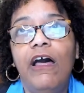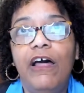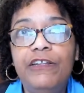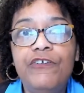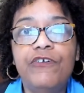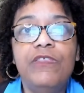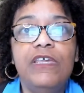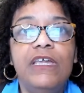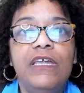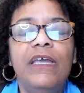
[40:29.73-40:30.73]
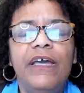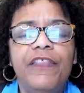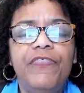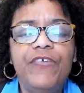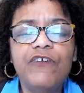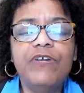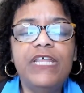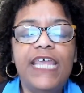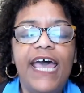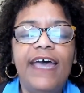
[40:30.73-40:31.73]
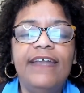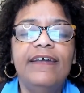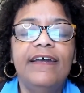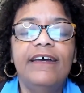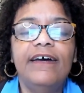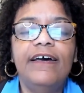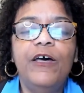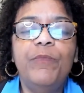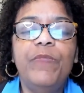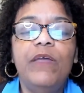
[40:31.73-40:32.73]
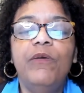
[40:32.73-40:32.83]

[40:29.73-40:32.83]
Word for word: under the theory that um,